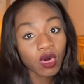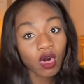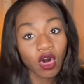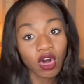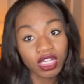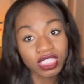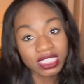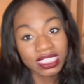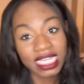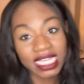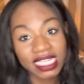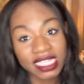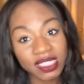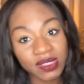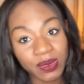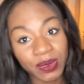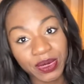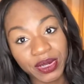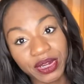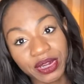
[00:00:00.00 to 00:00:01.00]
on
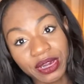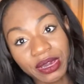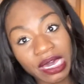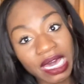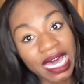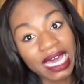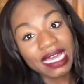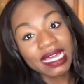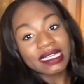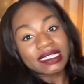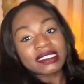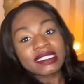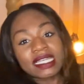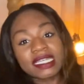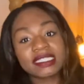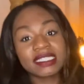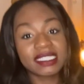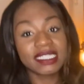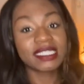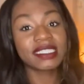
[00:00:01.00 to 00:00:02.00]
days where I guess I
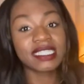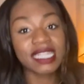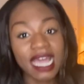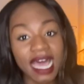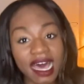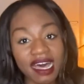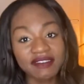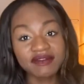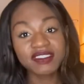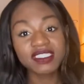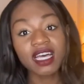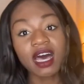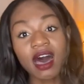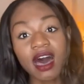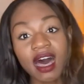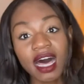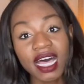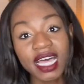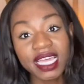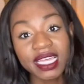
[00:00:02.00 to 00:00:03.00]
didn't have
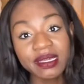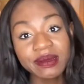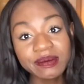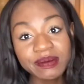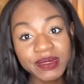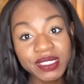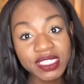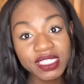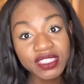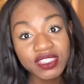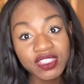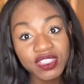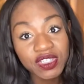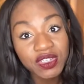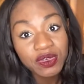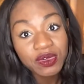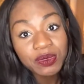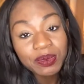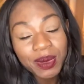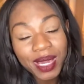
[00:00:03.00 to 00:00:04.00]
time to
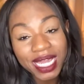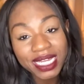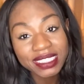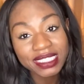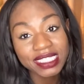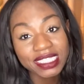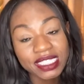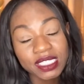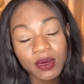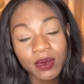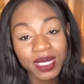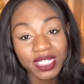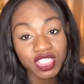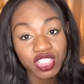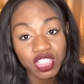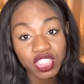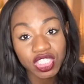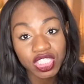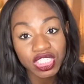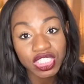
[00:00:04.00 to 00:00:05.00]
do practice
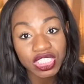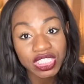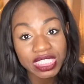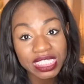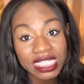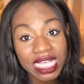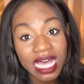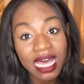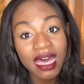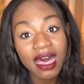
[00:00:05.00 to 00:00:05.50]
questions,